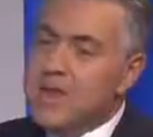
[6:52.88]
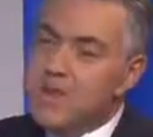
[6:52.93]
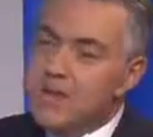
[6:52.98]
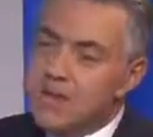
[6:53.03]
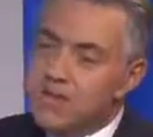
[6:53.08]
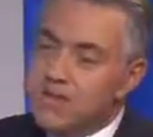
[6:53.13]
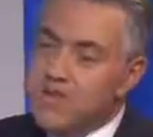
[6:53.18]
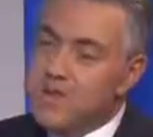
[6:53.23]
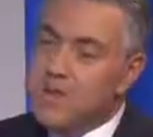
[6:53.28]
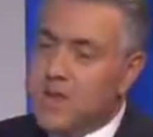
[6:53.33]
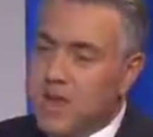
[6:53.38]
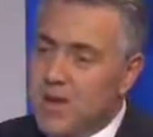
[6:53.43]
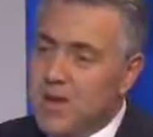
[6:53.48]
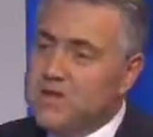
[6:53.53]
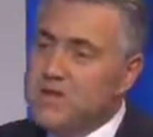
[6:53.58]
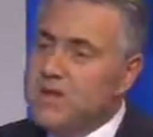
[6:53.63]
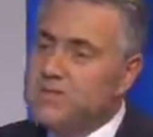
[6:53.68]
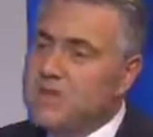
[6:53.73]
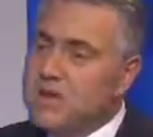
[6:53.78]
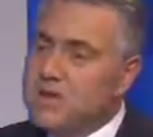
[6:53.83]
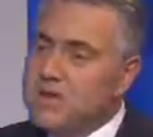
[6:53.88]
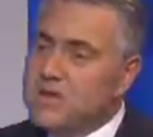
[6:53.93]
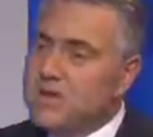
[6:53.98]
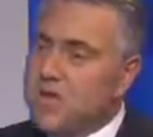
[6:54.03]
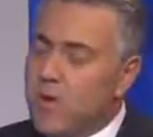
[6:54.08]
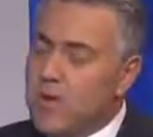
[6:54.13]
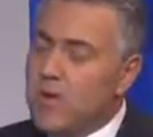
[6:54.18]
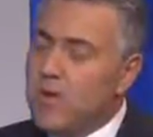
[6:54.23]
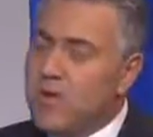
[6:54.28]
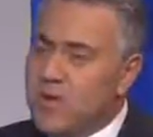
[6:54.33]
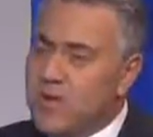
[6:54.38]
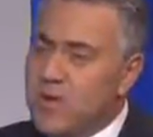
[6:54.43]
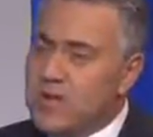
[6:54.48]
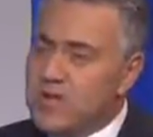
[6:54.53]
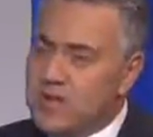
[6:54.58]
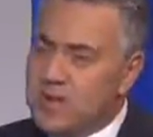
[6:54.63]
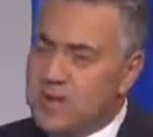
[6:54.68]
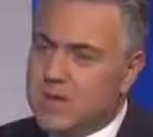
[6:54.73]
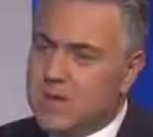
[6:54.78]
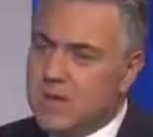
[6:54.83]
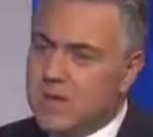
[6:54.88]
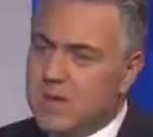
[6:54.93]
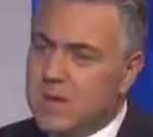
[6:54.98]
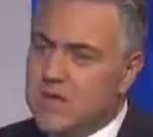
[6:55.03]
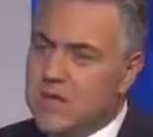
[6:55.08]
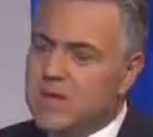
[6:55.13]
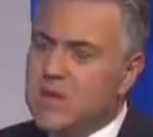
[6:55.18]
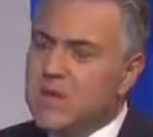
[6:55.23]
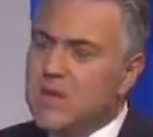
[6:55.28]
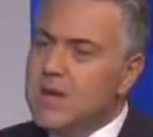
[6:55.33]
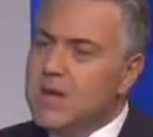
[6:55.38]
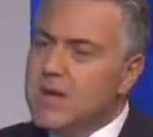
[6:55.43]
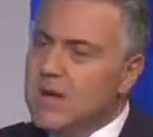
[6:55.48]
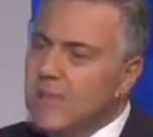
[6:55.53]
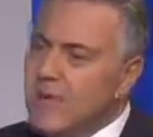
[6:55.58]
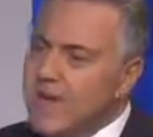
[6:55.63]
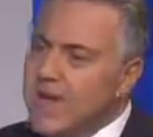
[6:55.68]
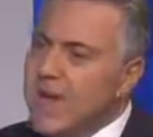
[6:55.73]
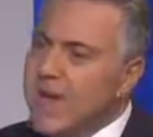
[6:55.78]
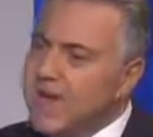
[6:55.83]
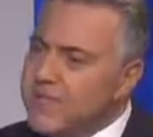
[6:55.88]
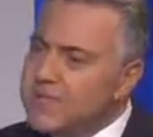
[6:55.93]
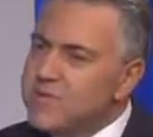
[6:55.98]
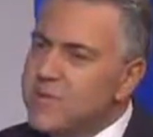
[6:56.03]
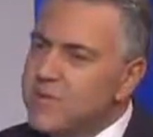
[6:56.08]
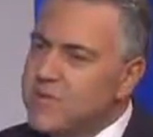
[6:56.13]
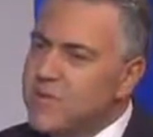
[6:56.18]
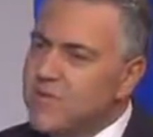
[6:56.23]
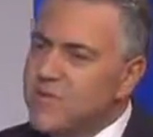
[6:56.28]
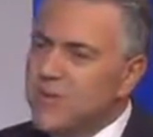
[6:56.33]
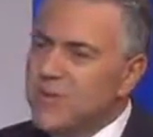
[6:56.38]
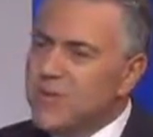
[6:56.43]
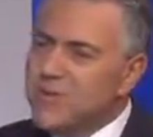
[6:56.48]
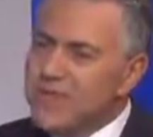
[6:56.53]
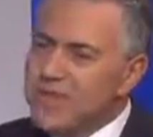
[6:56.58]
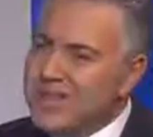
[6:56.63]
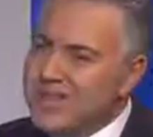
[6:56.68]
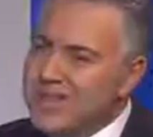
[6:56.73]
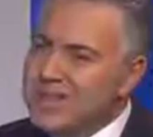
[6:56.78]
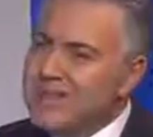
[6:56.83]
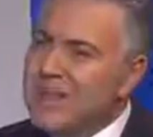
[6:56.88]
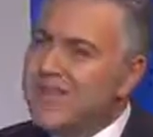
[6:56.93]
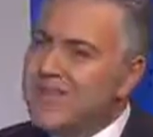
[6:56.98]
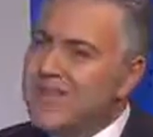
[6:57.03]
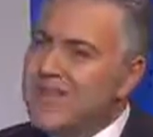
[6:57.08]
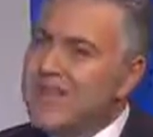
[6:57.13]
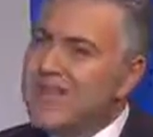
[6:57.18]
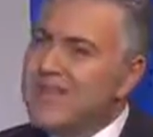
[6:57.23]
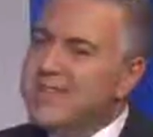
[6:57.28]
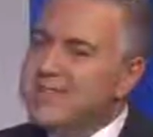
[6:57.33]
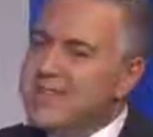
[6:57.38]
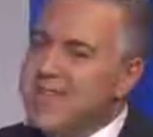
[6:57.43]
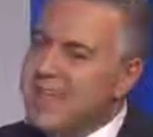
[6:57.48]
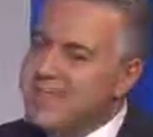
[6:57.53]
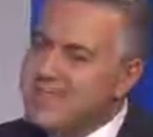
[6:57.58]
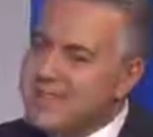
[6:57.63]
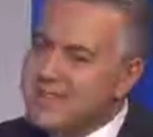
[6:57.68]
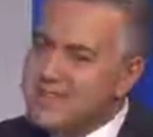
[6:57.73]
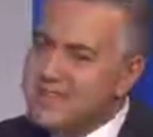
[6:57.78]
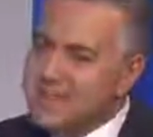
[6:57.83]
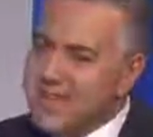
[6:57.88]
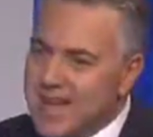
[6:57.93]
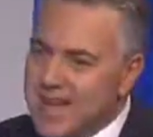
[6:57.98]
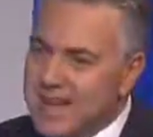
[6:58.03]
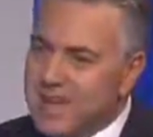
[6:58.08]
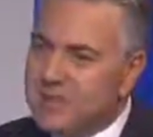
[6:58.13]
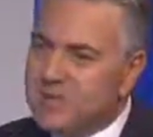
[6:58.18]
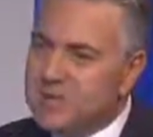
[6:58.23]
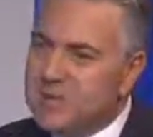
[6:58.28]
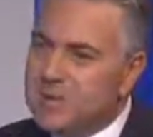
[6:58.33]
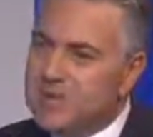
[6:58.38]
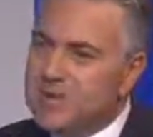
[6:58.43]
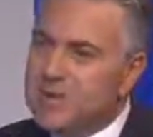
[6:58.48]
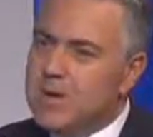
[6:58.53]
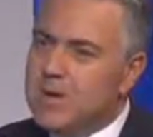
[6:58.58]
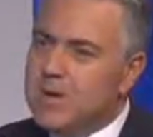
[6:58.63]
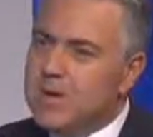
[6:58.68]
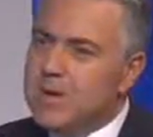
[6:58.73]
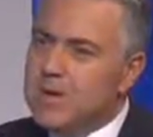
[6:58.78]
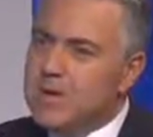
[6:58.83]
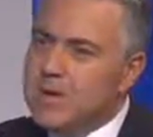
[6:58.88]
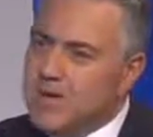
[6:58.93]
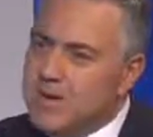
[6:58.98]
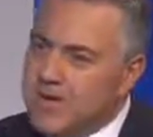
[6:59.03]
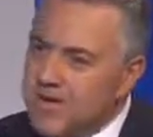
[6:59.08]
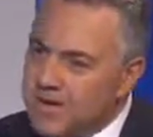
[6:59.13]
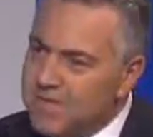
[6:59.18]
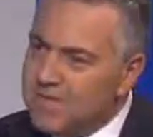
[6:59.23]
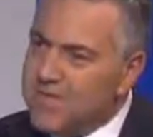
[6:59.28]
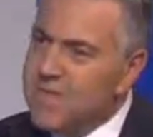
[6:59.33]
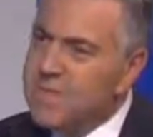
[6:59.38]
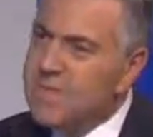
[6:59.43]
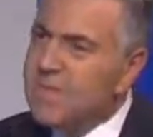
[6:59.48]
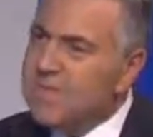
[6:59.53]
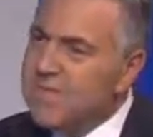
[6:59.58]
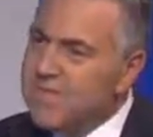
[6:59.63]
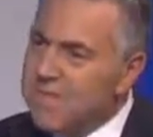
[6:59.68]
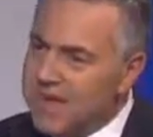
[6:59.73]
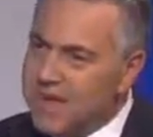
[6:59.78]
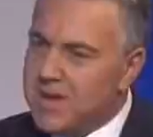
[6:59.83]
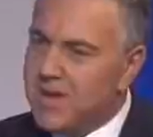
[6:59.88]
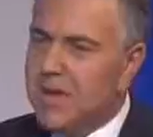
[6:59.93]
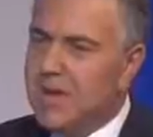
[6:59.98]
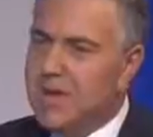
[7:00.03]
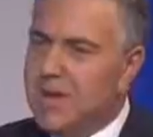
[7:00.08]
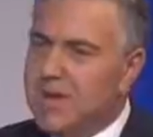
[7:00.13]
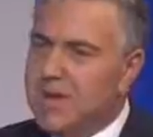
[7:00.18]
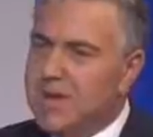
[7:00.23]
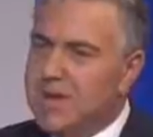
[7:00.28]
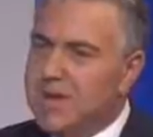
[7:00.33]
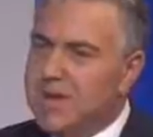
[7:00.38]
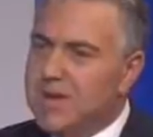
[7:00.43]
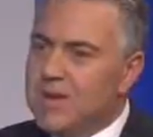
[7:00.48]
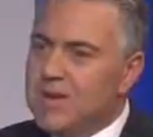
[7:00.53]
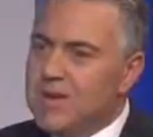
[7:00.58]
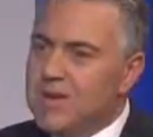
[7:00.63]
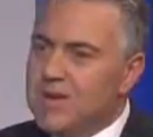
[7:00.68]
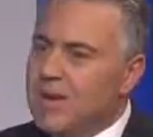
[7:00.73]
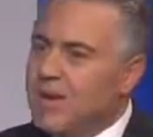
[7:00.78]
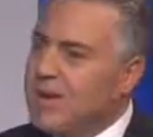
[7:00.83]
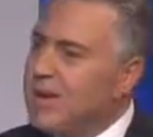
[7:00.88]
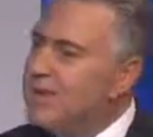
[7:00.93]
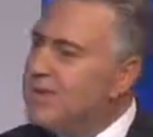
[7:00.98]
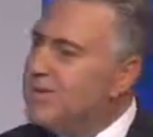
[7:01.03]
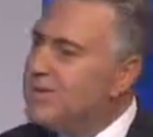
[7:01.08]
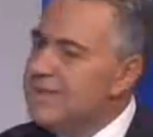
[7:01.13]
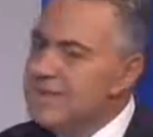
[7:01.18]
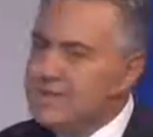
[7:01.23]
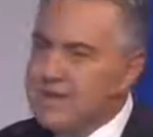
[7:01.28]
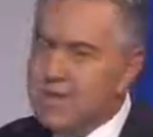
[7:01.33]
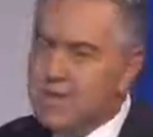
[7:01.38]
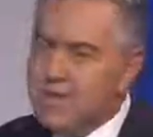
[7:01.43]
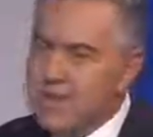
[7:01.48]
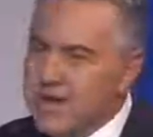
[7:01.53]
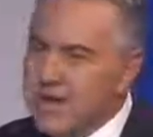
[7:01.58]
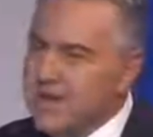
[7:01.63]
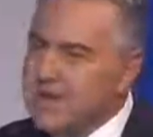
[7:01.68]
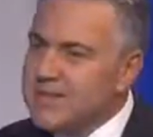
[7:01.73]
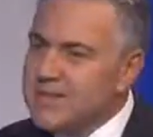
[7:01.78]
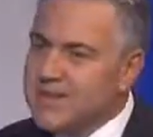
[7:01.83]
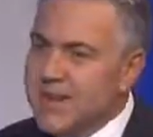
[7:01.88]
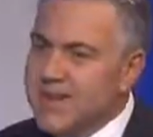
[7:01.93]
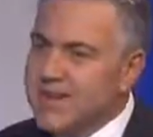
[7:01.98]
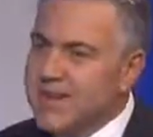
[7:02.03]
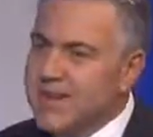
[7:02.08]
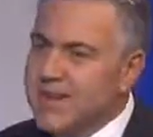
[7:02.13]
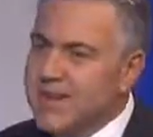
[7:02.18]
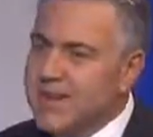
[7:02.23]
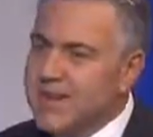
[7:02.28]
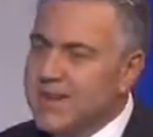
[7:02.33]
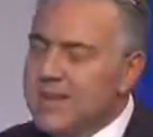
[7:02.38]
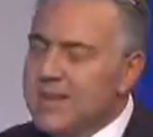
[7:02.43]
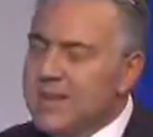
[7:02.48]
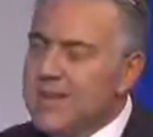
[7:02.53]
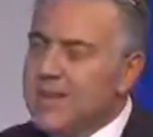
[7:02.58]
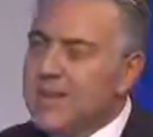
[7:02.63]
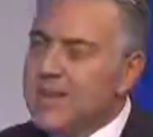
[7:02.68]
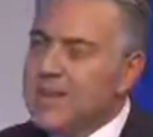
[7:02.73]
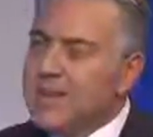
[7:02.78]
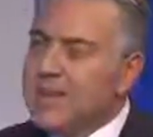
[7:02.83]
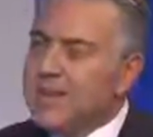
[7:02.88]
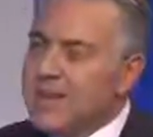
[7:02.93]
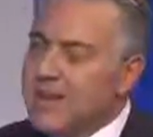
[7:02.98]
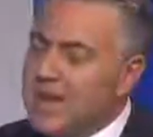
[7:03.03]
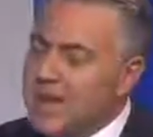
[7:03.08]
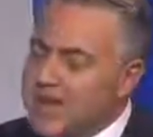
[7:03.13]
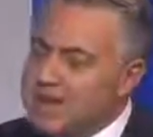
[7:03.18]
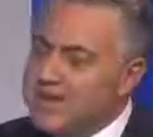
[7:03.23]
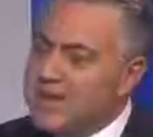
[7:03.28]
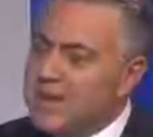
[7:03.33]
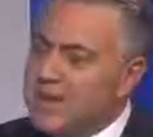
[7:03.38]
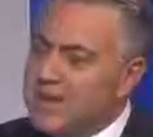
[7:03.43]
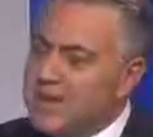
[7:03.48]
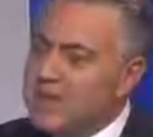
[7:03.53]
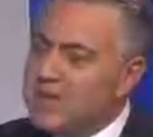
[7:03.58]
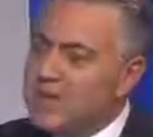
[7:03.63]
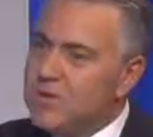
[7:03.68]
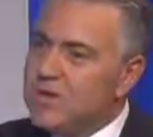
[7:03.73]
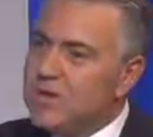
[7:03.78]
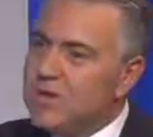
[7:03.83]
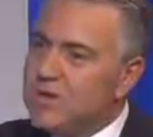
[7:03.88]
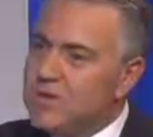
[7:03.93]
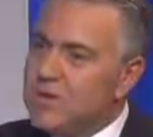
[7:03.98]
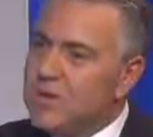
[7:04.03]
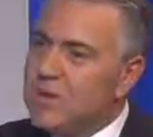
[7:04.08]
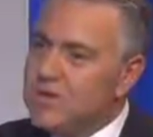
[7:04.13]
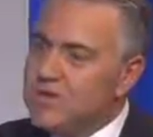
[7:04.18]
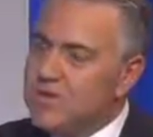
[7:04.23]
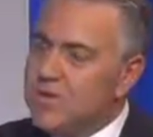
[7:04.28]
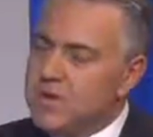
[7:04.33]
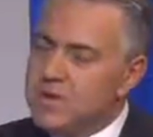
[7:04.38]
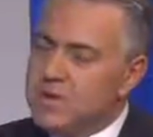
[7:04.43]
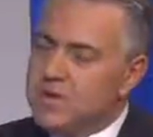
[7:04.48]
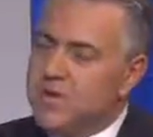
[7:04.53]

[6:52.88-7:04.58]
And for those most vulnerable in the community, we have to ensure that the safety nets are sustainable and give them a fair go. Now, the bigger the safety net, the less you can do for those most